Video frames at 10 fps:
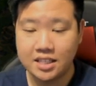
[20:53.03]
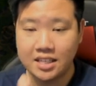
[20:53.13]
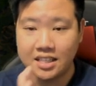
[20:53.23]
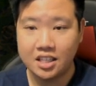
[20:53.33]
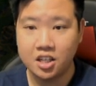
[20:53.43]

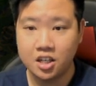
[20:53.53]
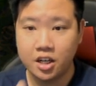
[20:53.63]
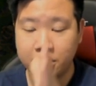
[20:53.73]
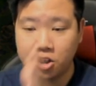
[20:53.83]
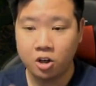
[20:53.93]
in here
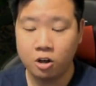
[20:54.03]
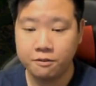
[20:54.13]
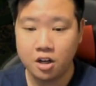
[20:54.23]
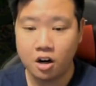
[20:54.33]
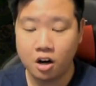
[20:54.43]
in the Call of
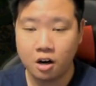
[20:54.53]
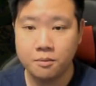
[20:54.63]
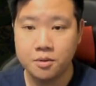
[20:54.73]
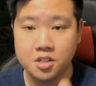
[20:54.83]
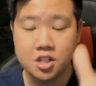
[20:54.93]
the
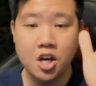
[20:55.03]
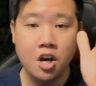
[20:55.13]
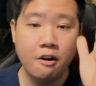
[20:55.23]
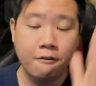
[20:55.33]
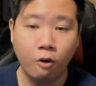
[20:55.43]
Arms
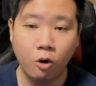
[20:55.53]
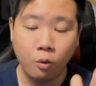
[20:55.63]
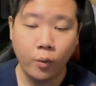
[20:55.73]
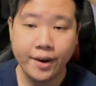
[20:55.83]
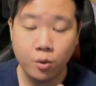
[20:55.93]
for
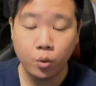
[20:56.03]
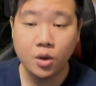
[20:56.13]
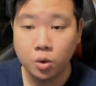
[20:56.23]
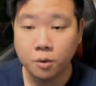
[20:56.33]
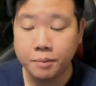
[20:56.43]
when we
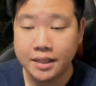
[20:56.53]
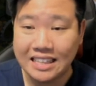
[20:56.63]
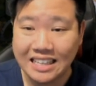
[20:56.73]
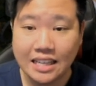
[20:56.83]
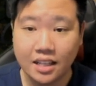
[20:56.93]
will be
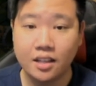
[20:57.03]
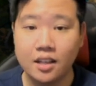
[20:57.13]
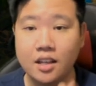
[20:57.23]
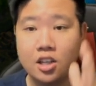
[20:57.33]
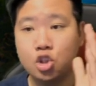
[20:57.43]
needing
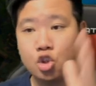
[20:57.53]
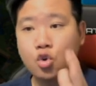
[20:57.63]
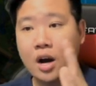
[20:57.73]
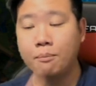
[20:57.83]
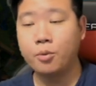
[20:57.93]

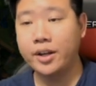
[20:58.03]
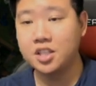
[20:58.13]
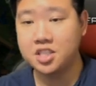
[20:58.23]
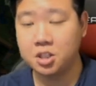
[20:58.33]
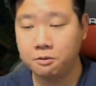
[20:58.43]
to upgrade the
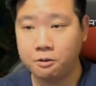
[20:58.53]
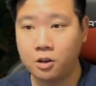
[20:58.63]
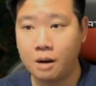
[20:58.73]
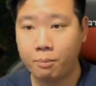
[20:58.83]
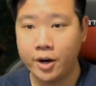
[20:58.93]
skillful
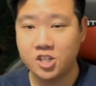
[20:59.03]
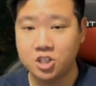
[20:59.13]
operation.